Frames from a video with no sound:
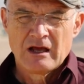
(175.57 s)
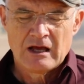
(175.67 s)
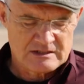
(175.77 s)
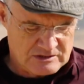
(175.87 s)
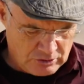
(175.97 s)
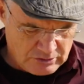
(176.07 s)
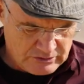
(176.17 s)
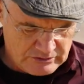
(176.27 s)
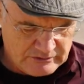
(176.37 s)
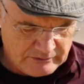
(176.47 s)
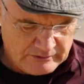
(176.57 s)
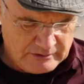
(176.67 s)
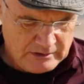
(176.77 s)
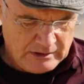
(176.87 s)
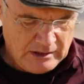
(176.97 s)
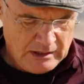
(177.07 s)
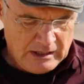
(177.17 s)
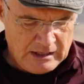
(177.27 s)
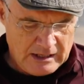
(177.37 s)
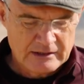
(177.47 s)
has heard.
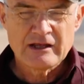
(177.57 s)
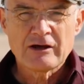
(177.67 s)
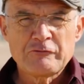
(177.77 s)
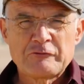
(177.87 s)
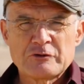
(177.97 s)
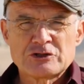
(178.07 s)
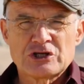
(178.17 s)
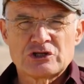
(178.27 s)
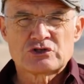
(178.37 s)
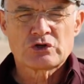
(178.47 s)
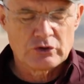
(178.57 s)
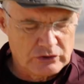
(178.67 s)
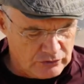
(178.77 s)
And therefore she turned